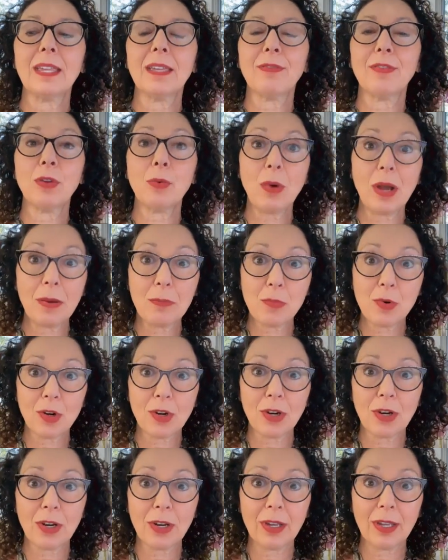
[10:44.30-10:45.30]
If you want
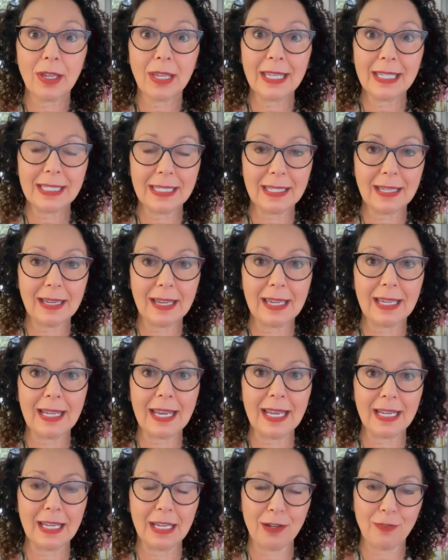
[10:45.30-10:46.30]
more
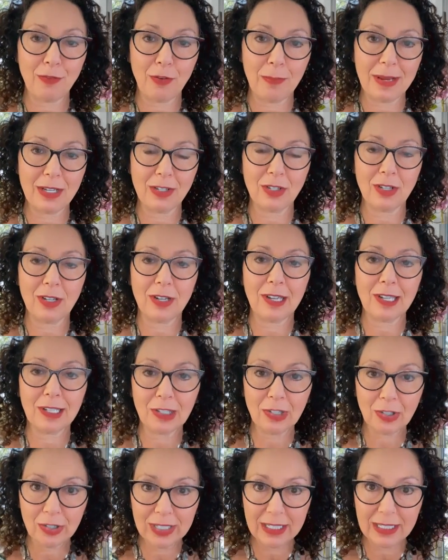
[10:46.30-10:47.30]
insight and information
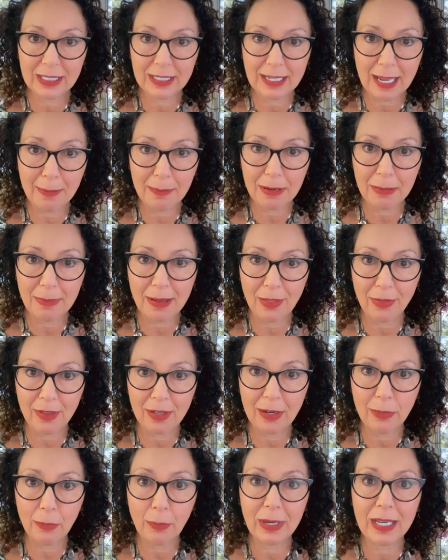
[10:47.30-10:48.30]
on learning the Diamond
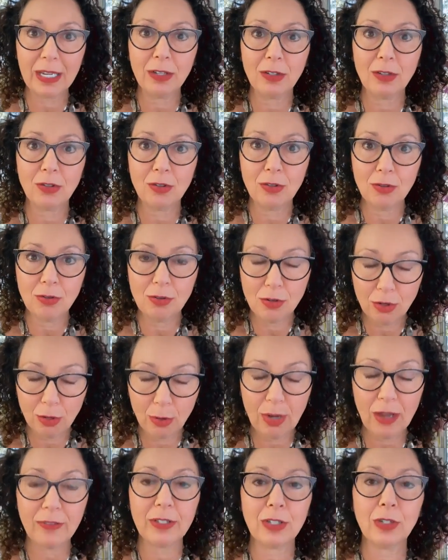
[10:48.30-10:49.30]
Method, we
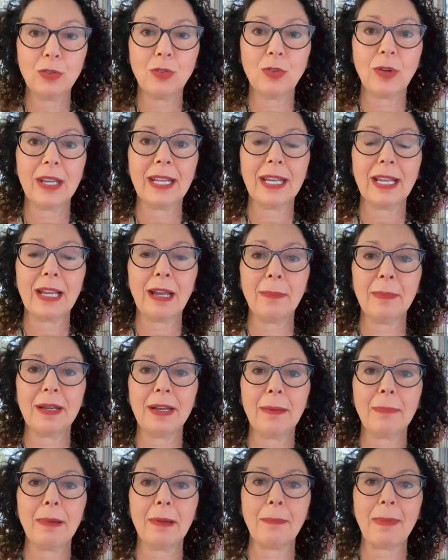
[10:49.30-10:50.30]
do have a new training coming
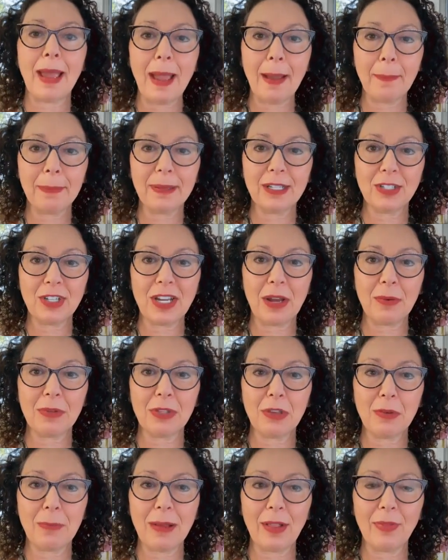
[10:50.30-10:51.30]
up. I'm happy to chat
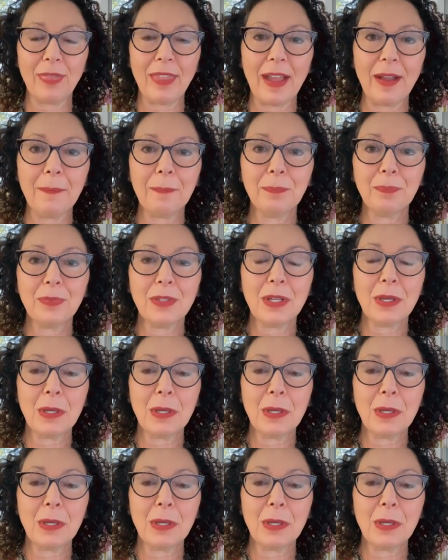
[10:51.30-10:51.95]
with you about that.